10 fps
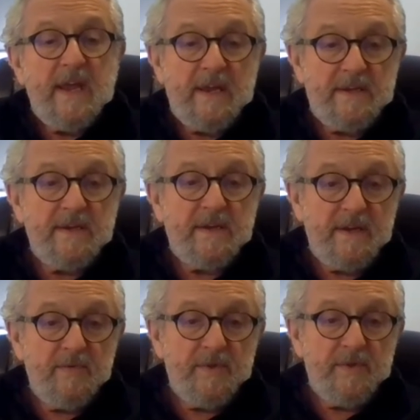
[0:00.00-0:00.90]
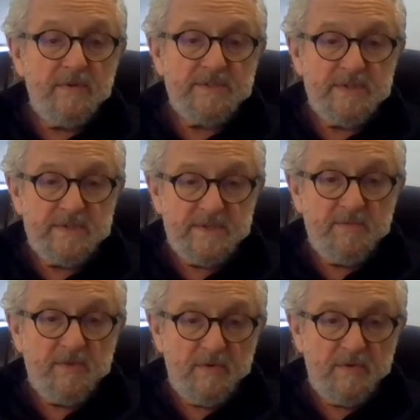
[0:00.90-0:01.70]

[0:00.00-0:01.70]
and to deal with some of